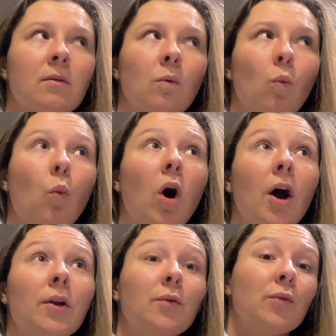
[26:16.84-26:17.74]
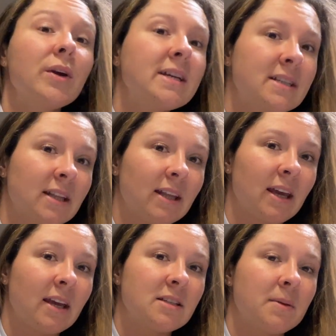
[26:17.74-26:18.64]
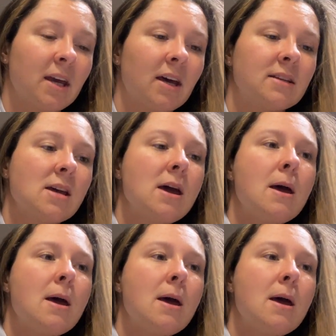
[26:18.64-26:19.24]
recently is because